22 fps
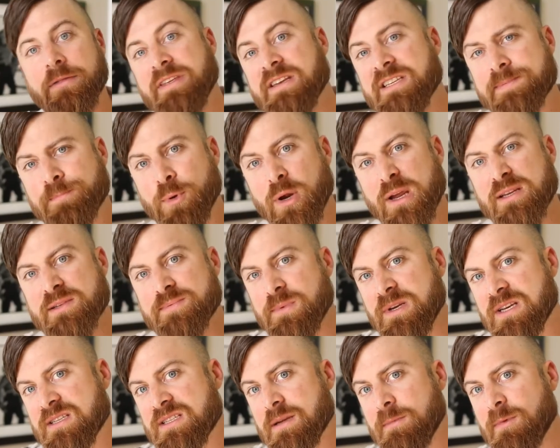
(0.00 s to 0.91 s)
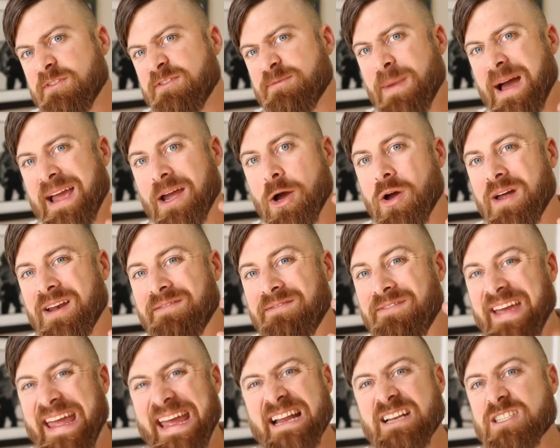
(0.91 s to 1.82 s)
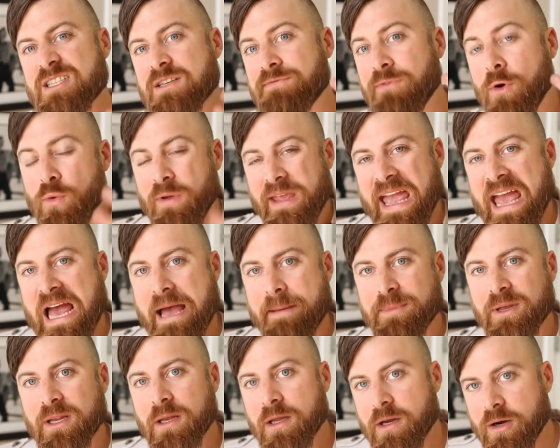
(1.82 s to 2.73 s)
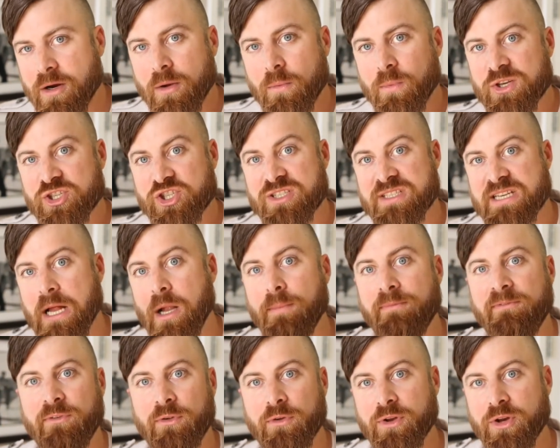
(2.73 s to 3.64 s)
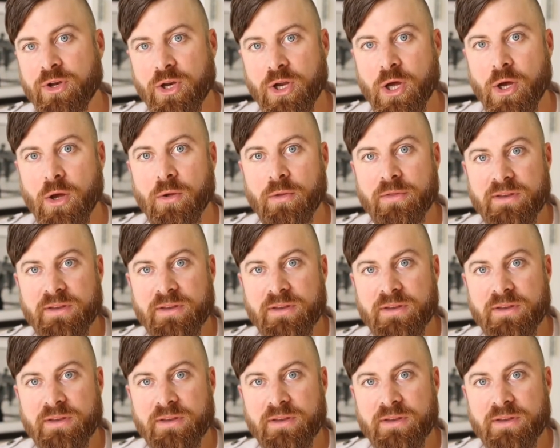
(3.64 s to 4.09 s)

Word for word: this brings me to some of my advanced vocabulary, which is helpful to know.